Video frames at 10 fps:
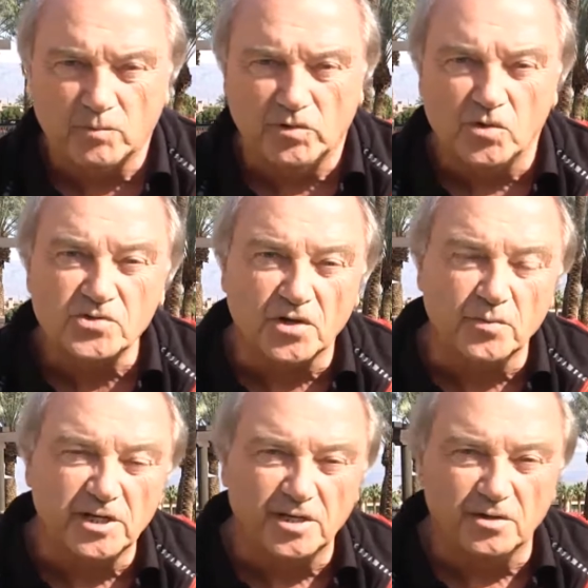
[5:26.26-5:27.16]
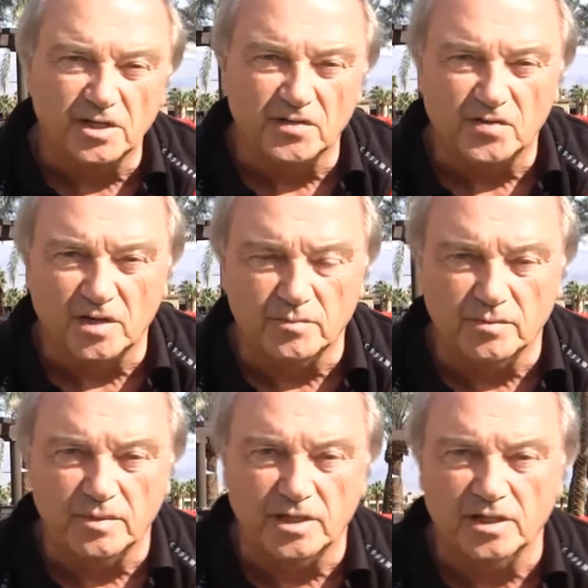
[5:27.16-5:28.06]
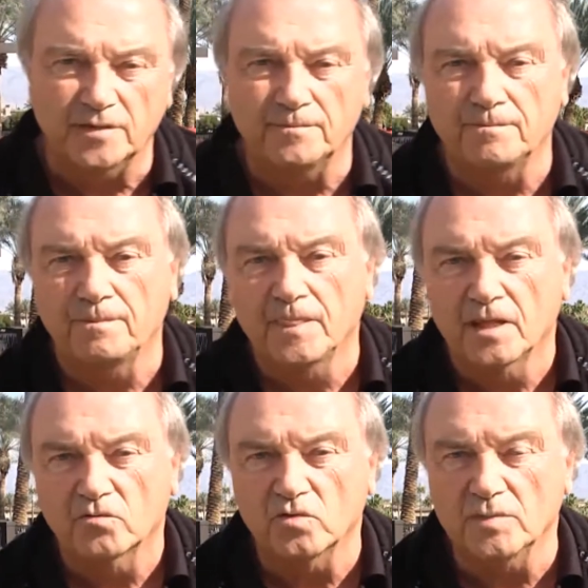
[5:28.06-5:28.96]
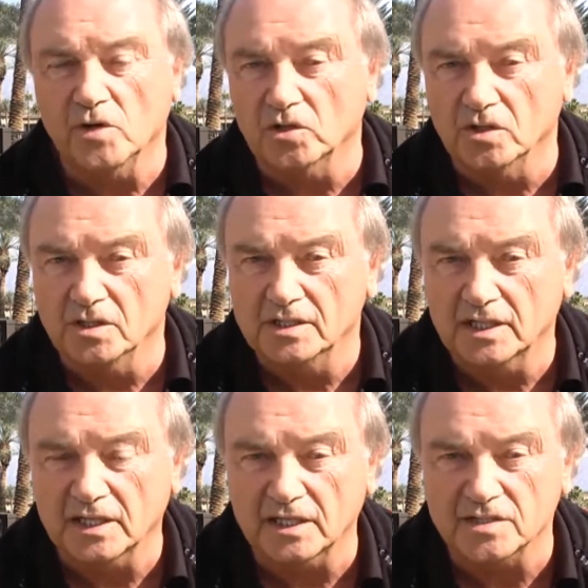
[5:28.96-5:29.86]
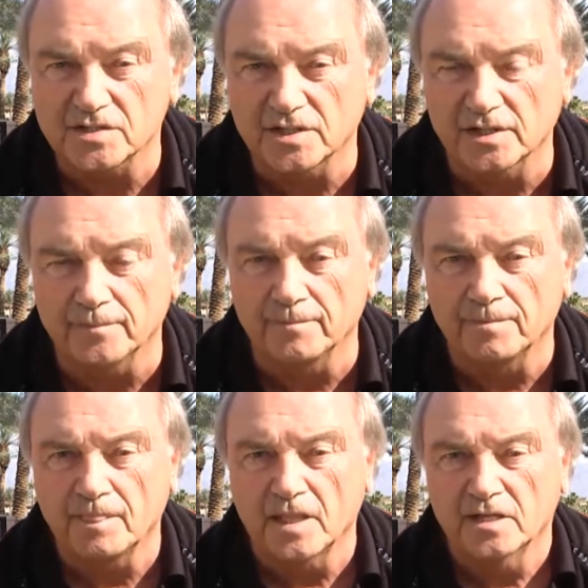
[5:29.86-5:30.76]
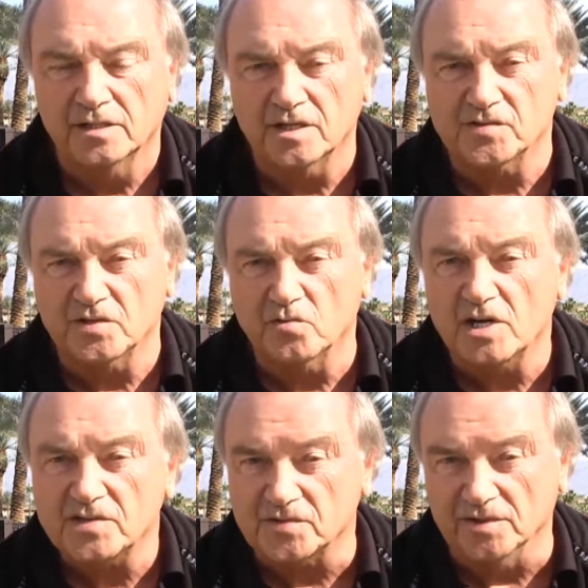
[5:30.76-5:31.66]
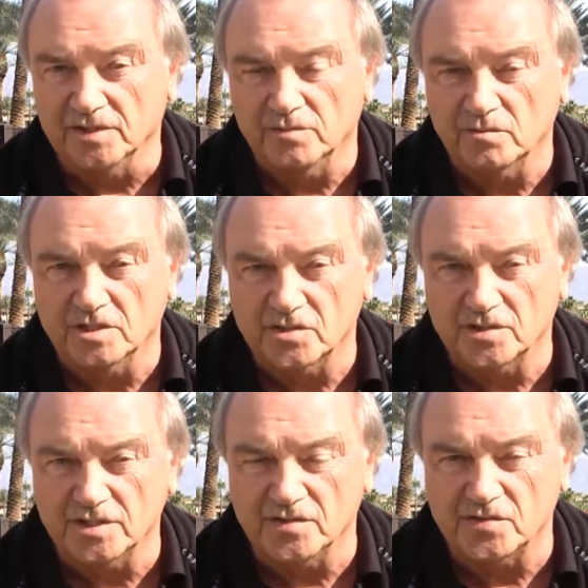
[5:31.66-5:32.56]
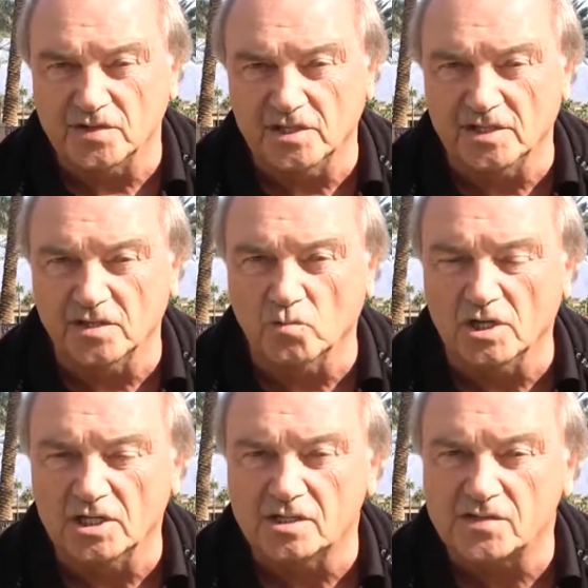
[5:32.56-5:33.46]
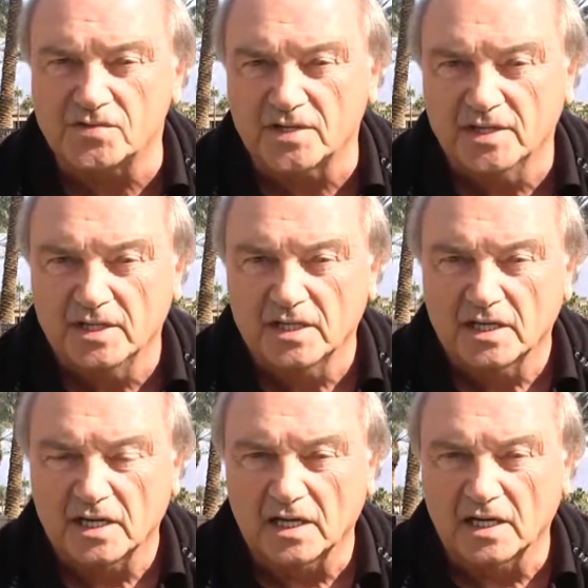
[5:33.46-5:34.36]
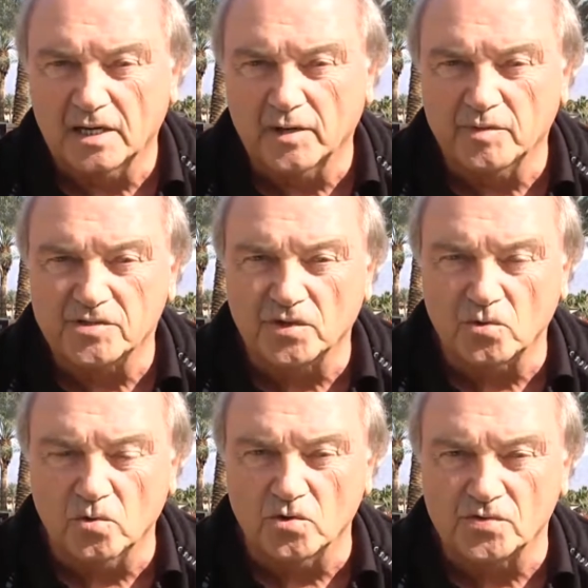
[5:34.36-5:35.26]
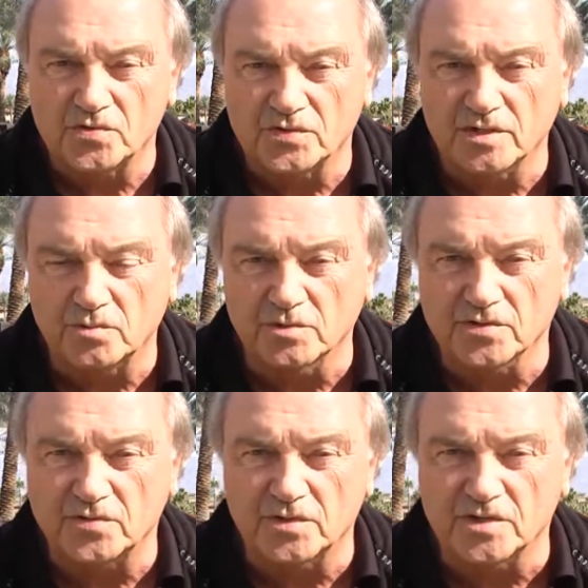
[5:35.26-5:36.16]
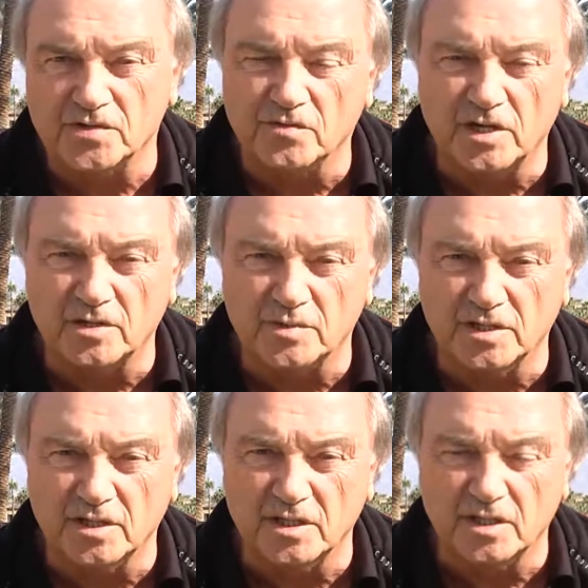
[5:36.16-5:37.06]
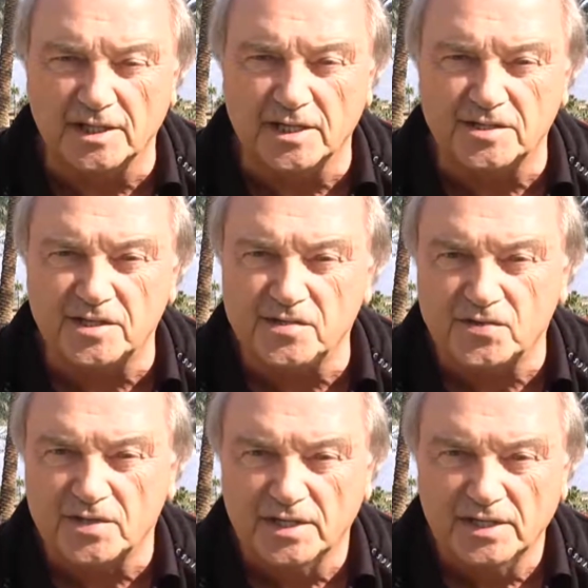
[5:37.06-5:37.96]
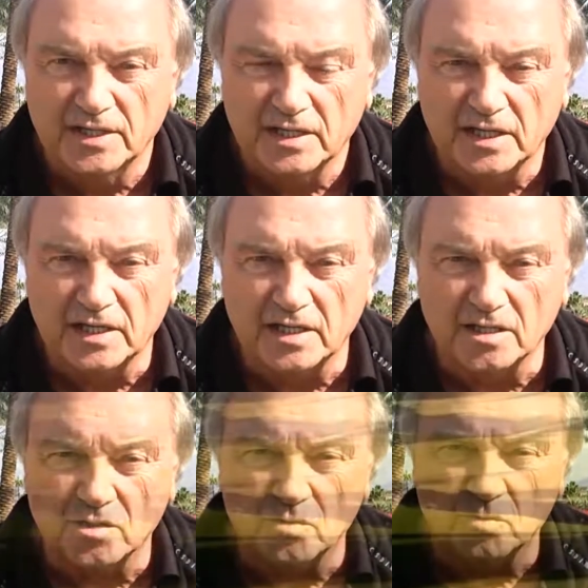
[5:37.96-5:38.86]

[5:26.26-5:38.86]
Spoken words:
We've also been doing some remodel at Desert Horizon, which is in Indian Wells. It's a course that was first developed in the early 80s, and